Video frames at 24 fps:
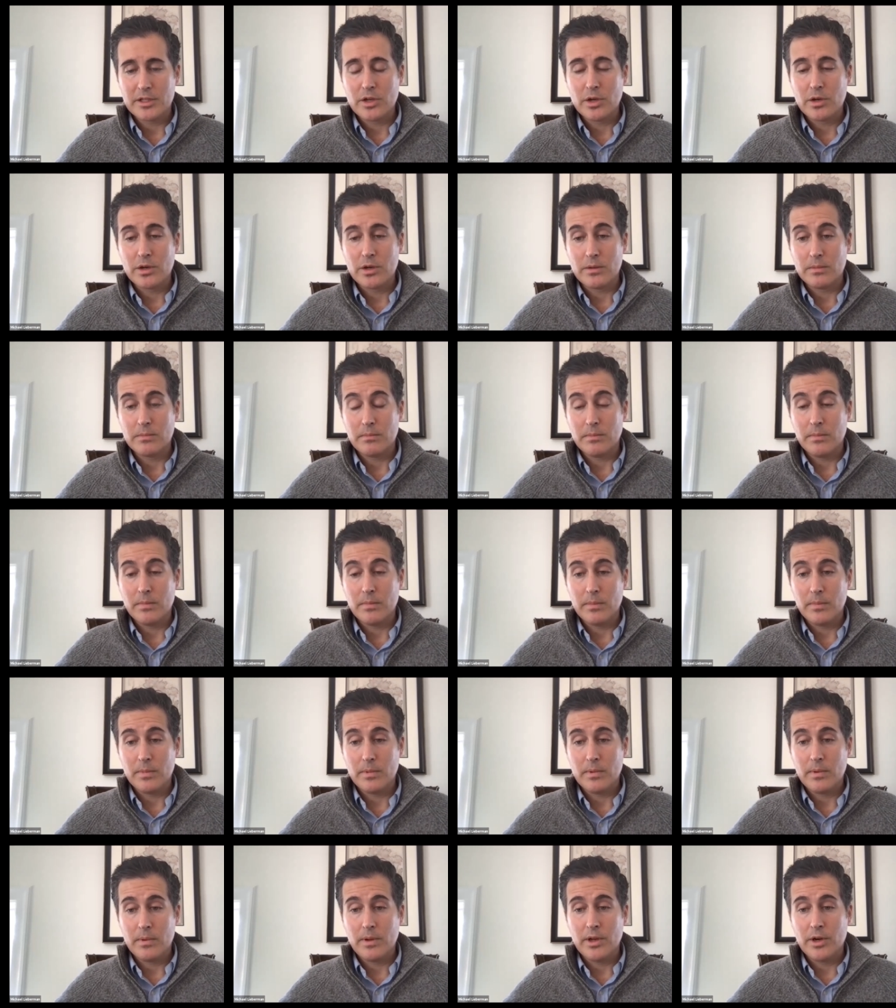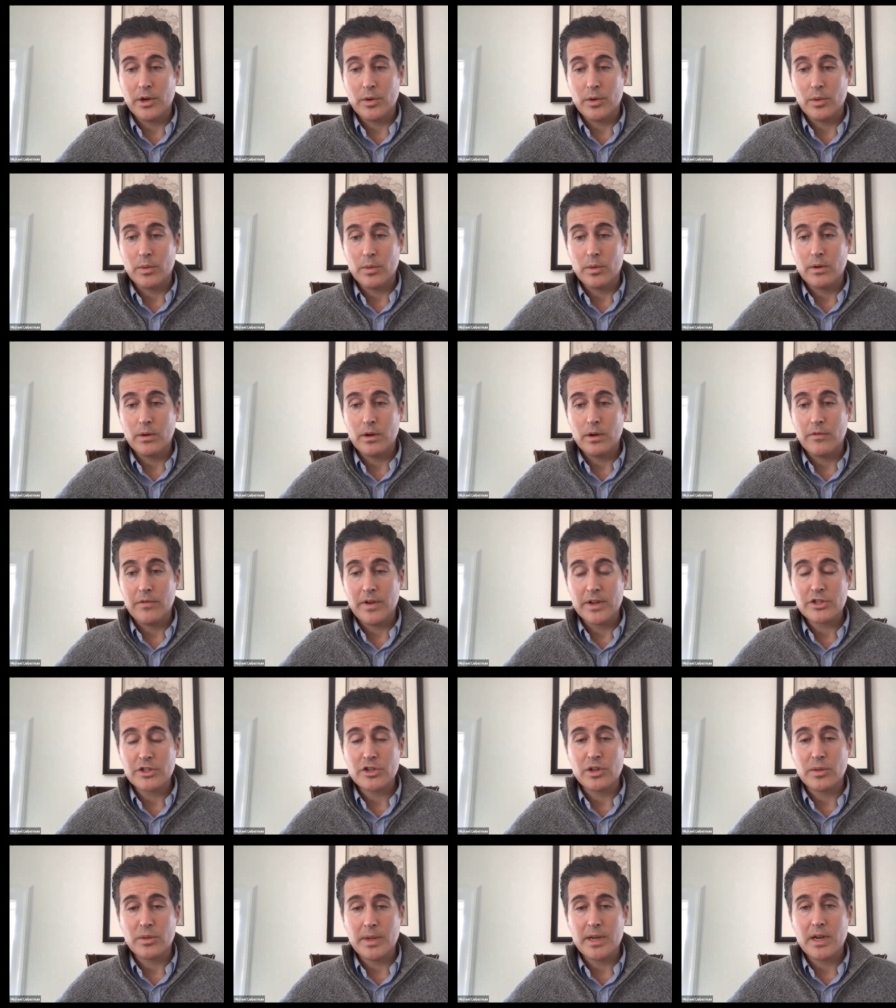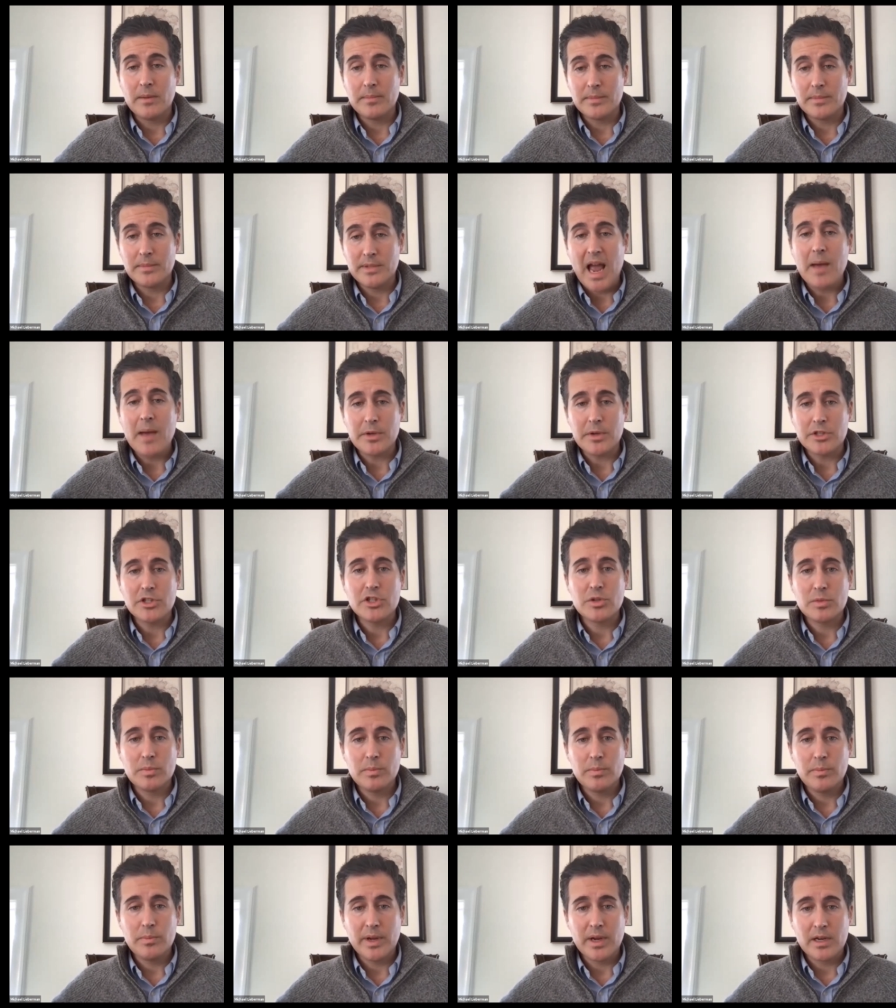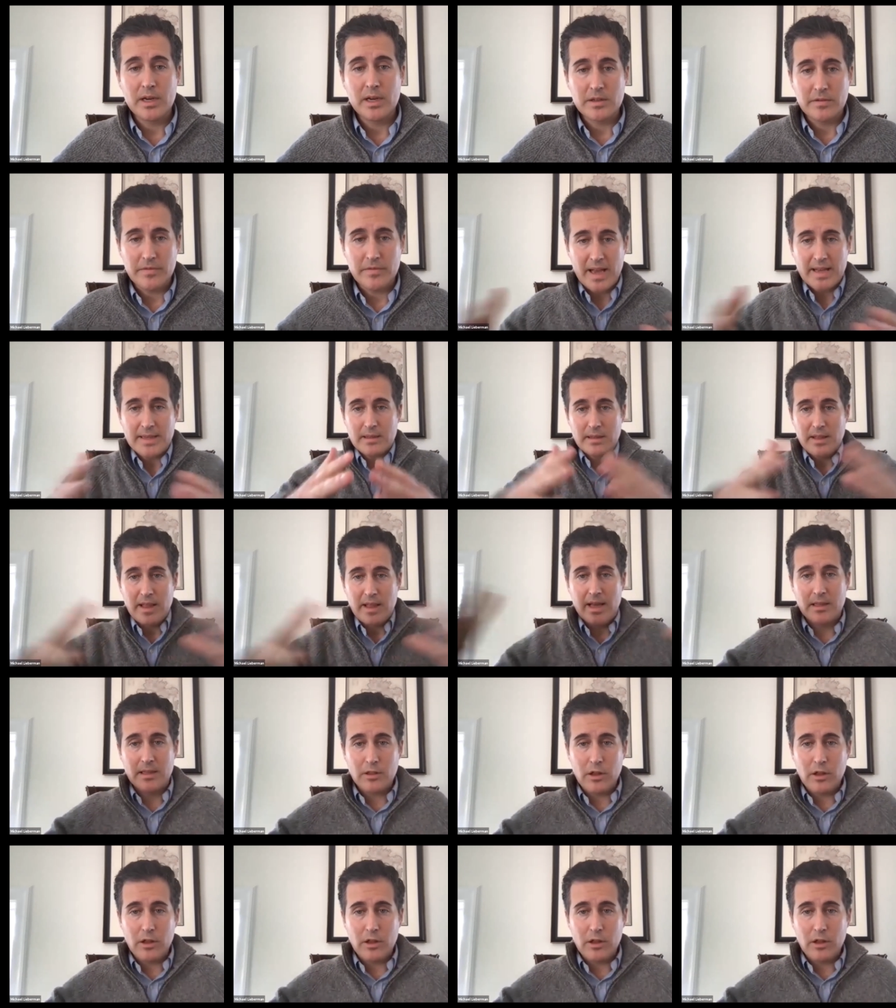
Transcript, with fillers: is going to, you know, eventually become damaged because of that